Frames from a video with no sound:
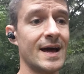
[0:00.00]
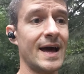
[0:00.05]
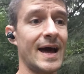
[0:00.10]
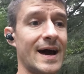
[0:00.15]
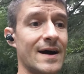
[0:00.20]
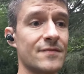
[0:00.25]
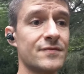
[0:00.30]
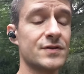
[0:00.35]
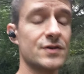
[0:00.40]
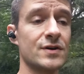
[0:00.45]

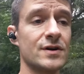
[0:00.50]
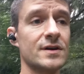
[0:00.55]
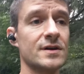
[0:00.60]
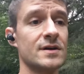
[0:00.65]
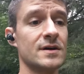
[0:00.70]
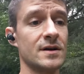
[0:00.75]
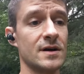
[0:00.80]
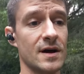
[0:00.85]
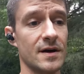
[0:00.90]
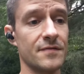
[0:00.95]
After
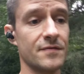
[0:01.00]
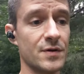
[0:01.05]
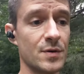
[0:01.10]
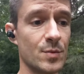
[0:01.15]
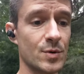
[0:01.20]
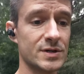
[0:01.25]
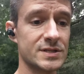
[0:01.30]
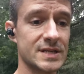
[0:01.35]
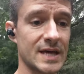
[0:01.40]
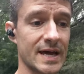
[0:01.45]
a
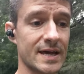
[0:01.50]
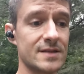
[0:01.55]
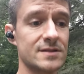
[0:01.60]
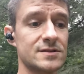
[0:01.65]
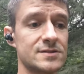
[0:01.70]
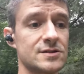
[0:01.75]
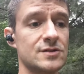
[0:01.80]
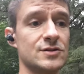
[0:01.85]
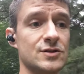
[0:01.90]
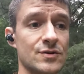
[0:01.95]
few more
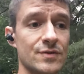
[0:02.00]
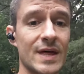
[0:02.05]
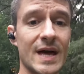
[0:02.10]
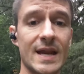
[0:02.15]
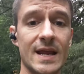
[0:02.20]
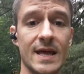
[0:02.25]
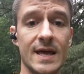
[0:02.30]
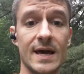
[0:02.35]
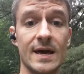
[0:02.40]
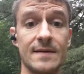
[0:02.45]
seconds, do
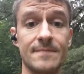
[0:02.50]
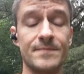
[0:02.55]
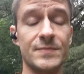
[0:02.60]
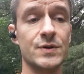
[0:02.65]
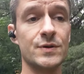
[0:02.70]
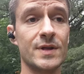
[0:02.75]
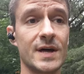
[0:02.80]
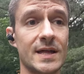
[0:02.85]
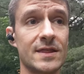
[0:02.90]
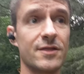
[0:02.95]
that again.
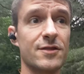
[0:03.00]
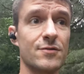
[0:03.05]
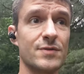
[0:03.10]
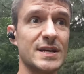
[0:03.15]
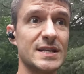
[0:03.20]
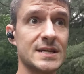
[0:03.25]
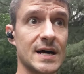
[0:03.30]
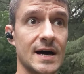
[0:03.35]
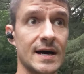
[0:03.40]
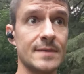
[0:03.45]
Do that
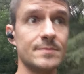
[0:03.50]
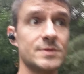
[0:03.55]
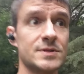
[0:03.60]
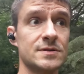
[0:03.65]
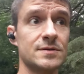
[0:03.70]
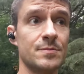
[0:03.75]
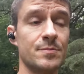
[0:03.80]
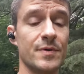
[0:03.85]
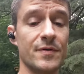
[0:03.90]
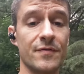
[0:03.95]
3
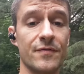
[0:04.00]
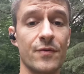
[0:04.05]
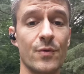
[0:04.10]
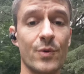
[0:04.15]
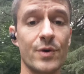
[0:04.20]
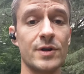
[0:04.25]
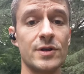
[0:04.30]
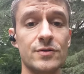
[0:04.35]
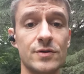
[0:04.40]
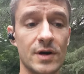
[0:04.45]
times
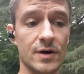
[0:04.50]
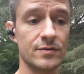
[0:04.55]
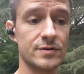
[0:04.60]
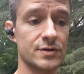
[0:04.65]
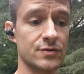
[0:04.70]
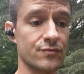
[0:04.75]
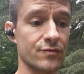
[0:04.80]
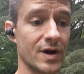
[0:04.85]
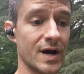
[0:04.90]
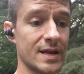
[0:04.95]
before you go
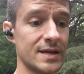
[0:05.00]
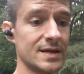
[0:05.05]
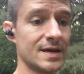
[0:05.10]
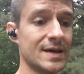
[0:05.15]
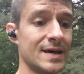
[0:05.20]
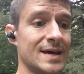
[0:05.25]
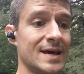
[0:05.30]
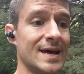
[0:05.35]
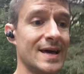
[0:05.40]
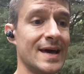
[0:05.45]
to run
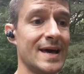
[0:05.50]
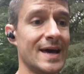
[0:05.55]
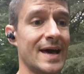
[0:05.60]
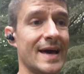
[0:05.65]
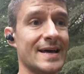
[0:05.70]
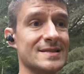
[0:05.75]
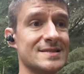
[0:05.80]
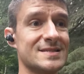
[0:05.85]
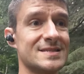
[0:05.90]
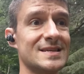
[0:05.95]

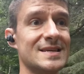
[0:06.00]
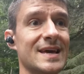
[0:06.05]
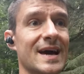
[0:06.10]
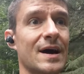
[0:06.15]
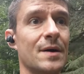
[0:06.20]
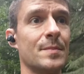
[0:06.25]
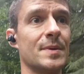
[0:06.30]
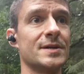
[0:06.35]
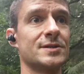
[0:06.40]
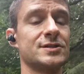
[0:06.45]
and see
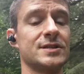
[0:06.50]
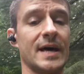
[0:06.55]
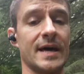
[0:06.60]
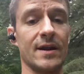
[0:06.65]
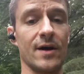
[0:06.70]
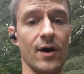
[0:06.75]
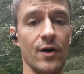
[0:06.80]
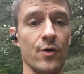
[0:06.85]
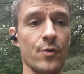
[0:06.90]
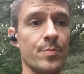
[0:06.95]
how much
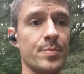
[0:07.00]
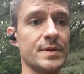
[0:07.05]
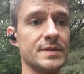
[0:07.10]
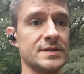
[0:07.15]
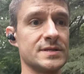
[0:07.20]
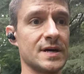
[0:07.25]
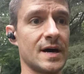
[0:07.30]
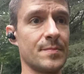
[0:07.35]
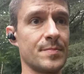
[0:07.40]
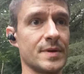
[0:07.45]
that
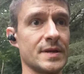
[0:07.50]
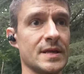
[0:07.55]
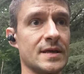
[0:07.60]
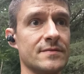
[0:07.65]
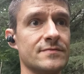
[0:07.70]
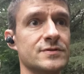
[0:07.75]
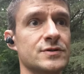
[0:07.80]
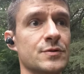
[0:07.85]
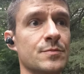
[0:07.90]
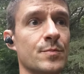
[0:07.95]
opens up and
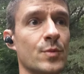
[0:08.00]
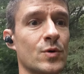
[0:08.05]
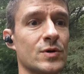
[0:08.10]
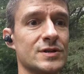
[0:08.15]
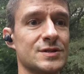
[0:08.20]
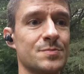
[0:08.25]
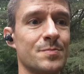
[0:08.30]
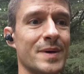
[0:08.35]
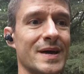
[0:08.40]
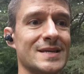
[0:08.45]
gives you more
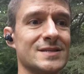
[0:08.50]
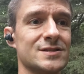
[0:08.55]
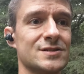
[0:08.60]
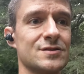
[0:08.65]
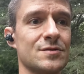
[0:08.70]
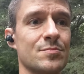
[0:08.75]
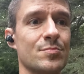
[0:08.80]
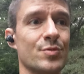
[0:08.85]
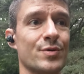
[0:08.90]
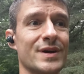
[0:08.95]
space
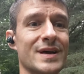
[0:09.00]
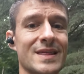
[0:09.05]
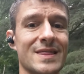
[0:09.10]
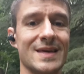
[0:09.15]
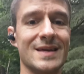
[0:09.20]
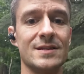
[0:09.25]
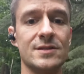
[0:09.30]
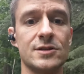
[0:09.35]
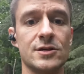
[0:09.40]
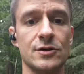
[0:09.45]
to
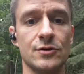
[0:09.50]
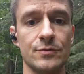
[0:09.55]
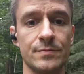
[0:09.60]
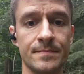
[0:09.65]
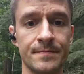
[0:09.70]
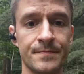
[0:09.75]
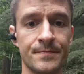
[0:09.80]
breathe into